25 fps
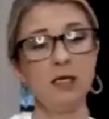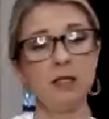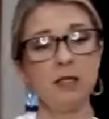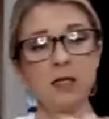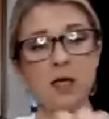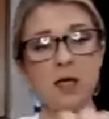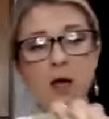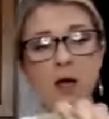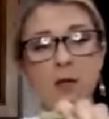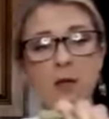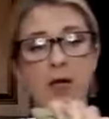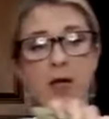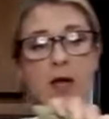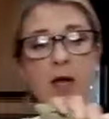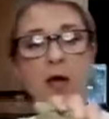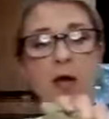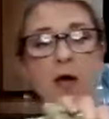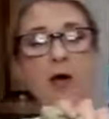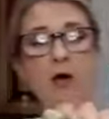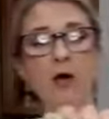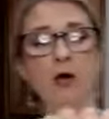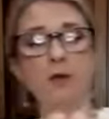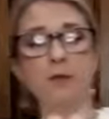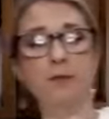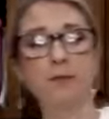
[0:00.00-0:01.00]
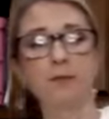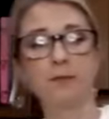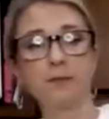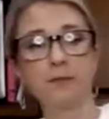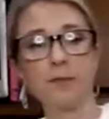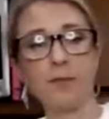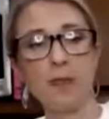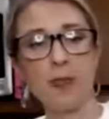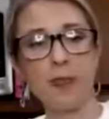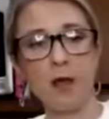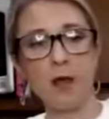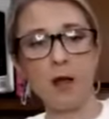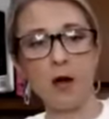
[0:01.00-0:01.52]
is coming out.
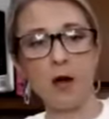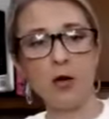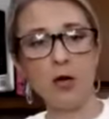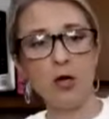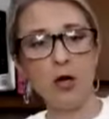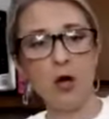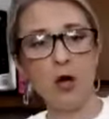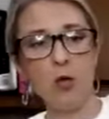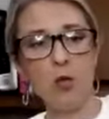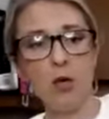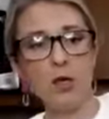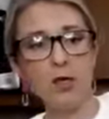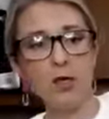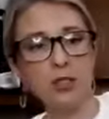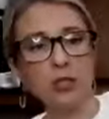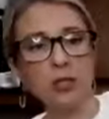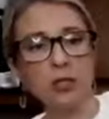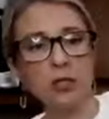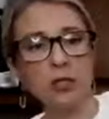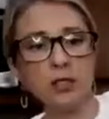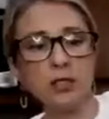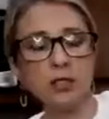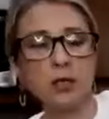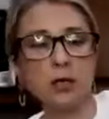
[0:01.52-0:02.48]
I don't know. What does yours